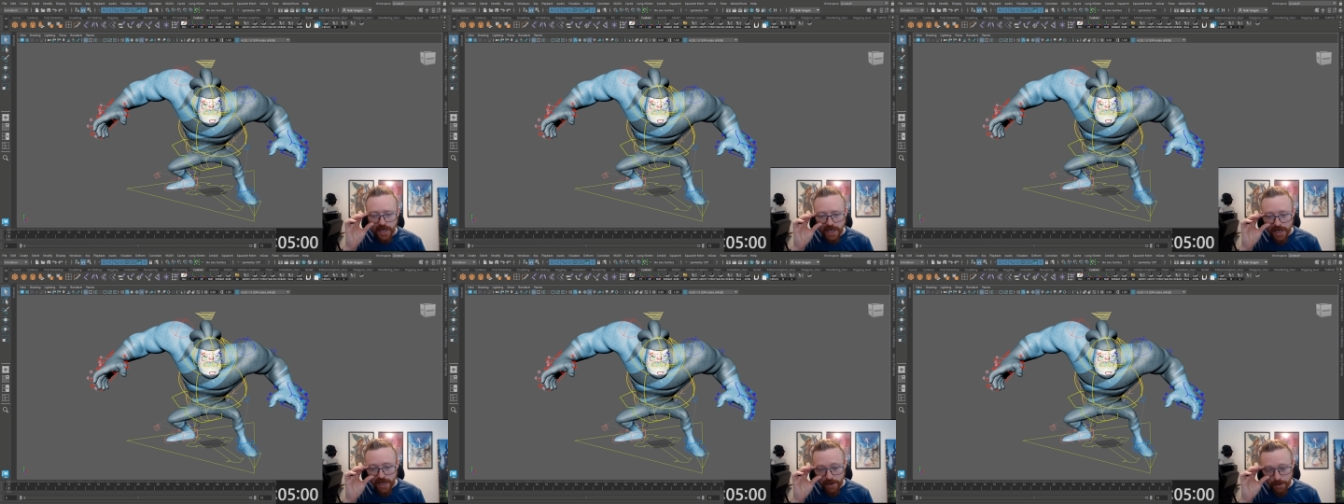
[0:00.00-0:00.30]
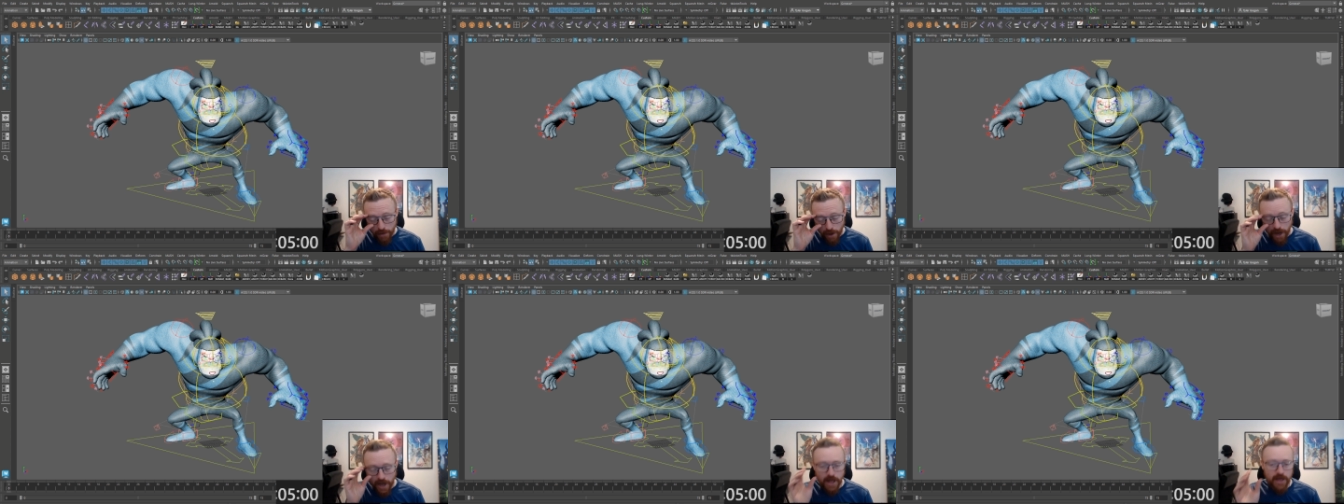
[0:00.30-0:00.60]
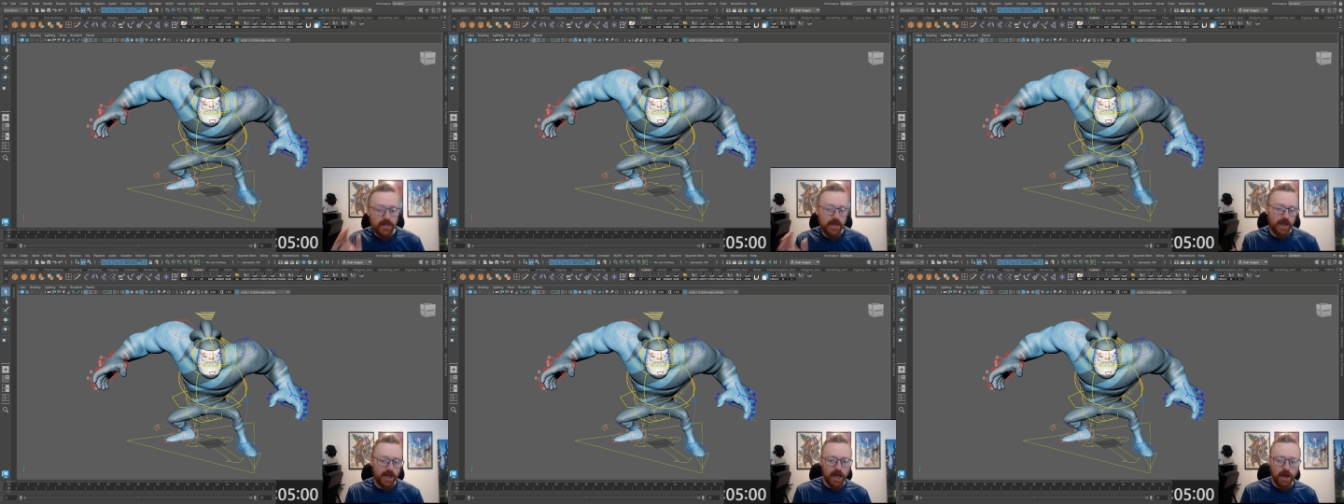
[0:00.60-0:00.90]
in Maya
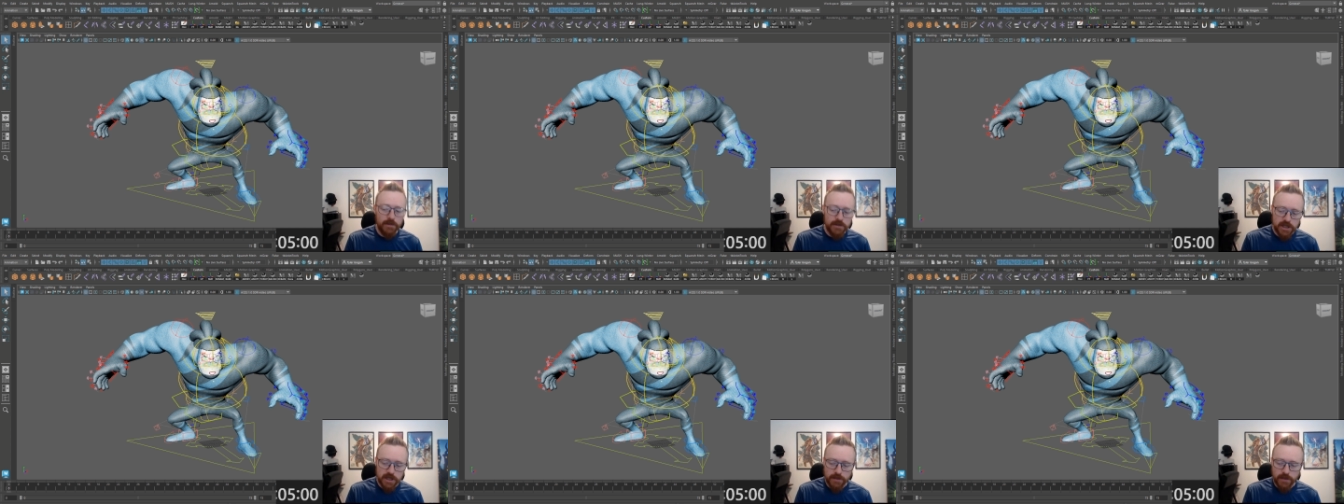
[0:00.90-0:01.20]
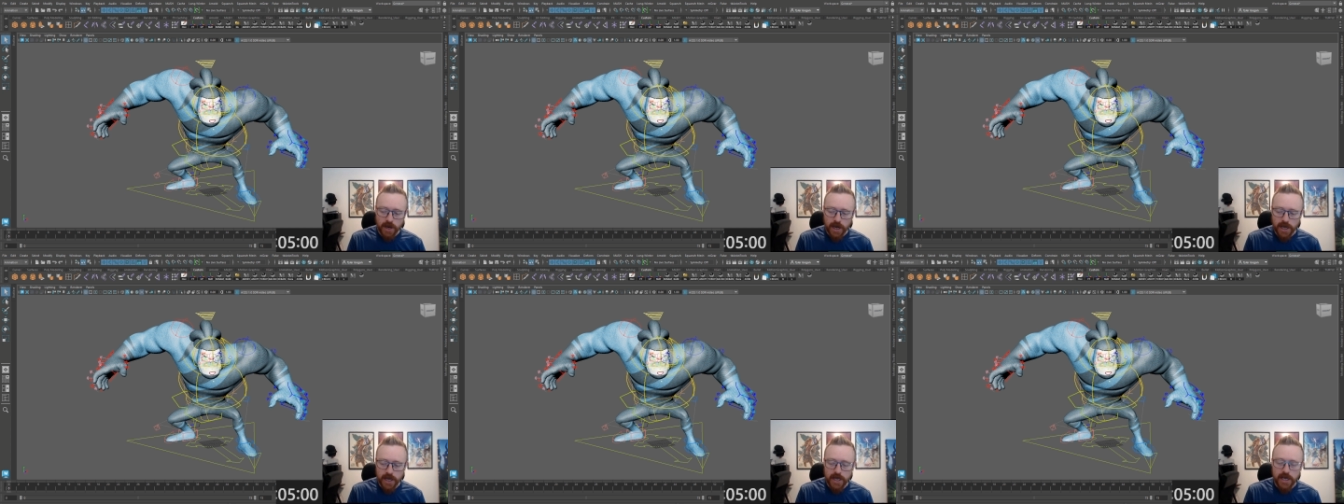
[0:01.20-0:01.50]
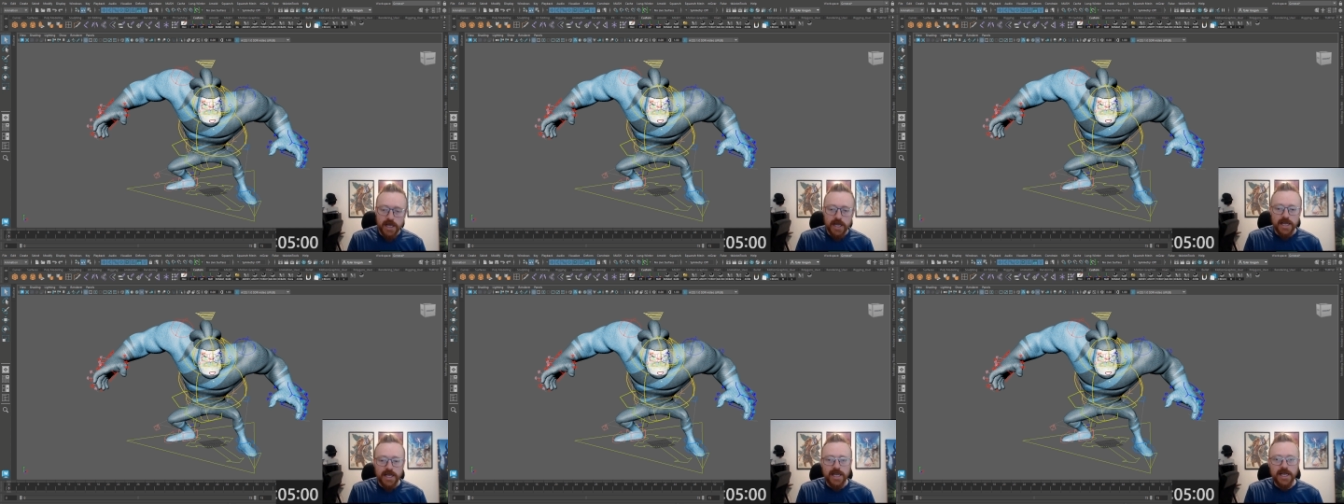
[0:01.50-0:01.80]
that comes in Maya
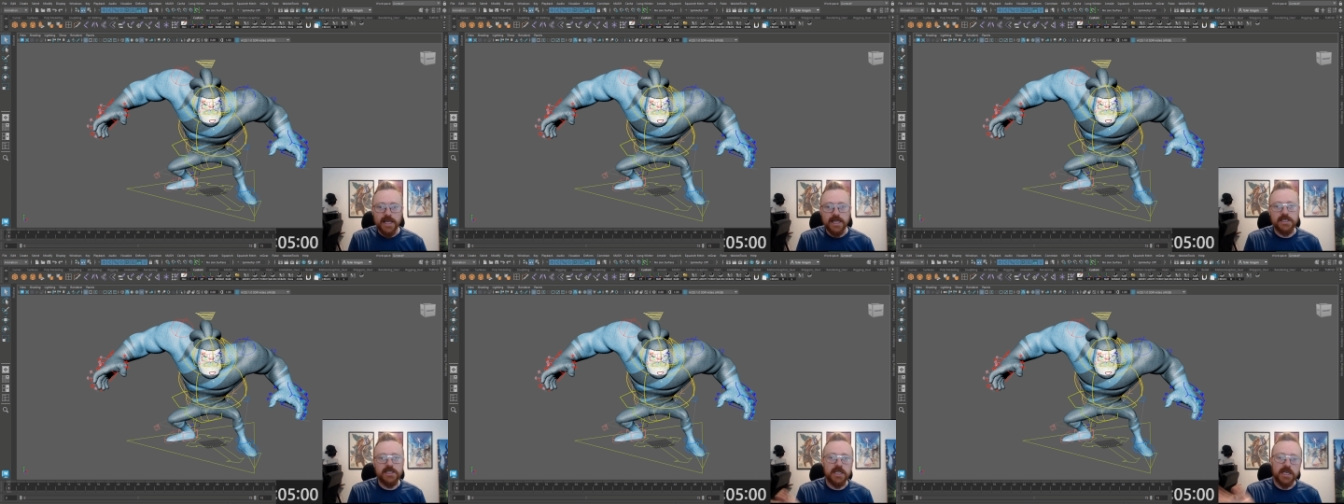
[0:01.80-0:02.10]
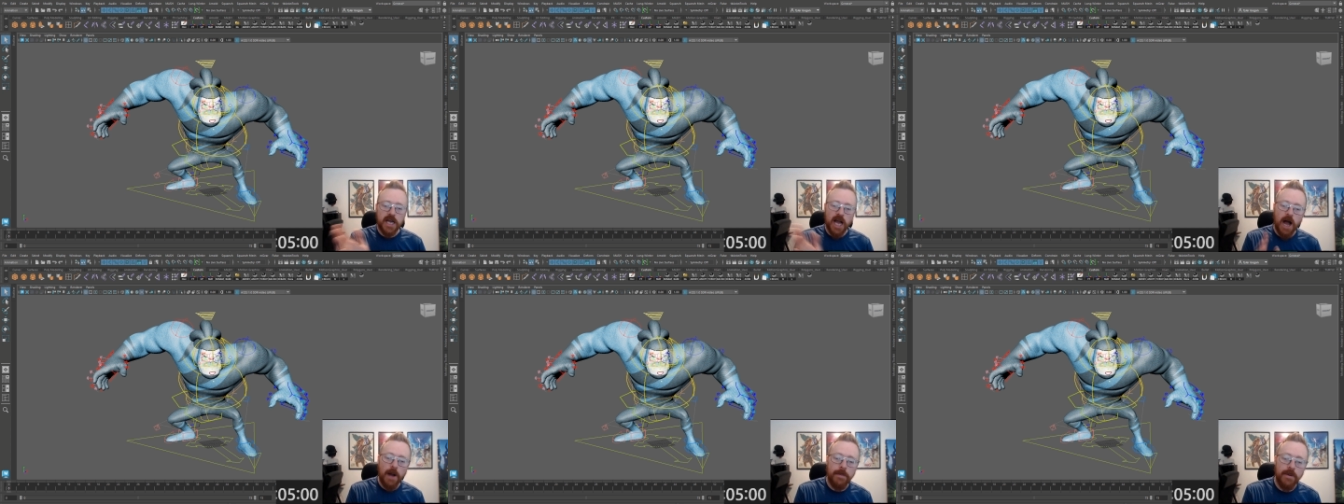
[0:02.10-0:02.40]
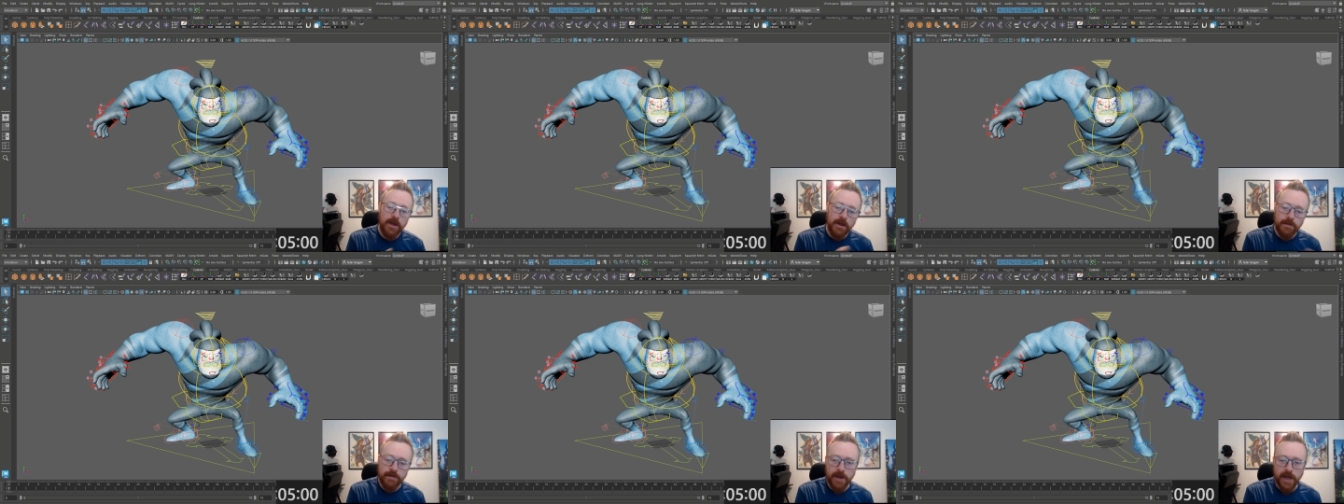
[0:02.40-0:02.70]
is the
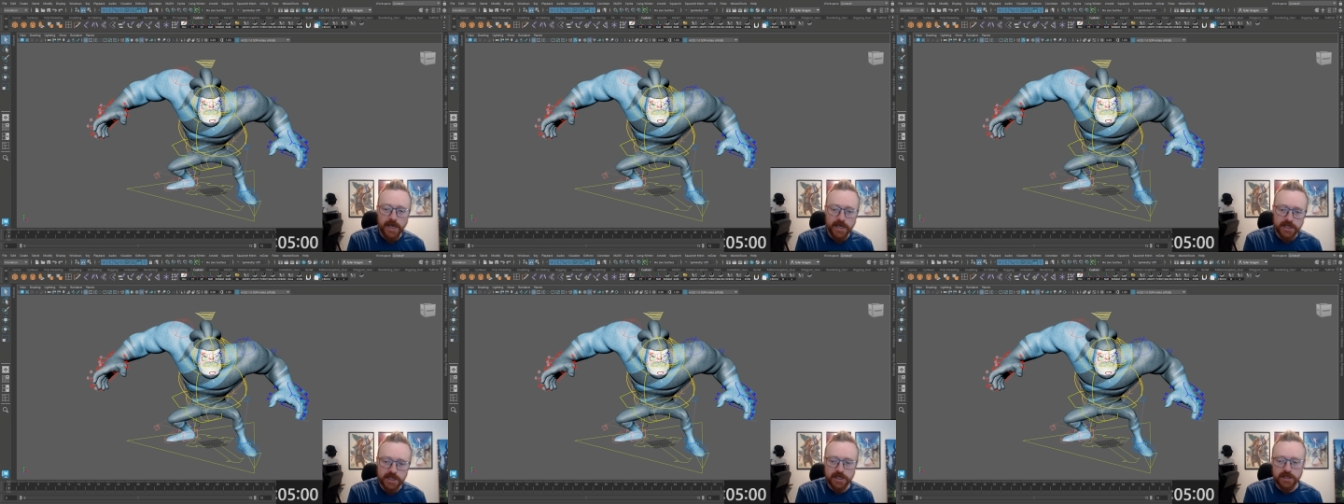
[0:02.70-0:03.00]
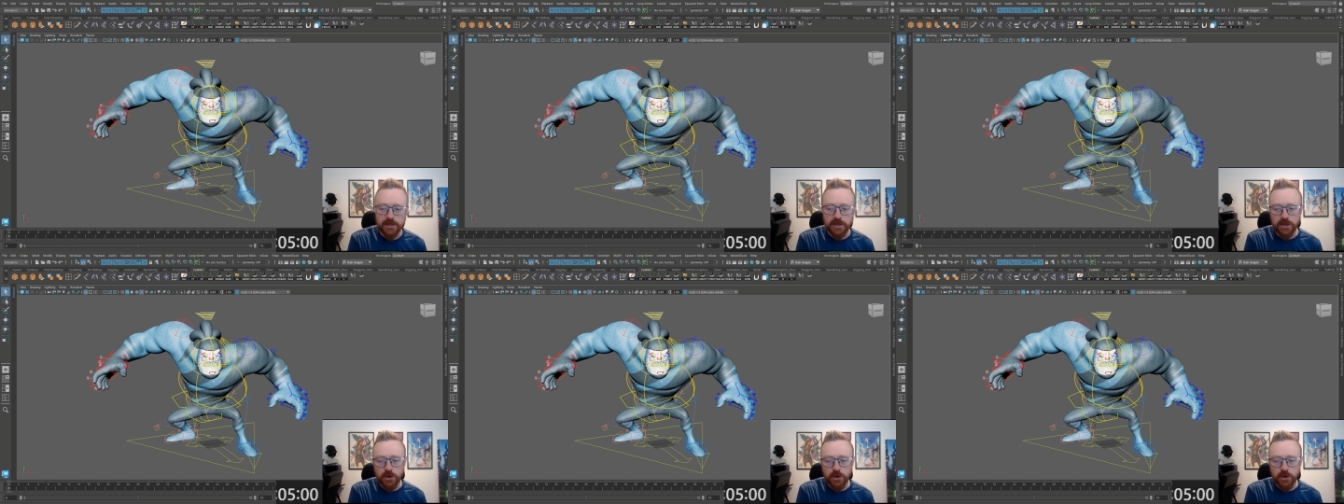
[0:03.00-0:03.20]
copy and paste,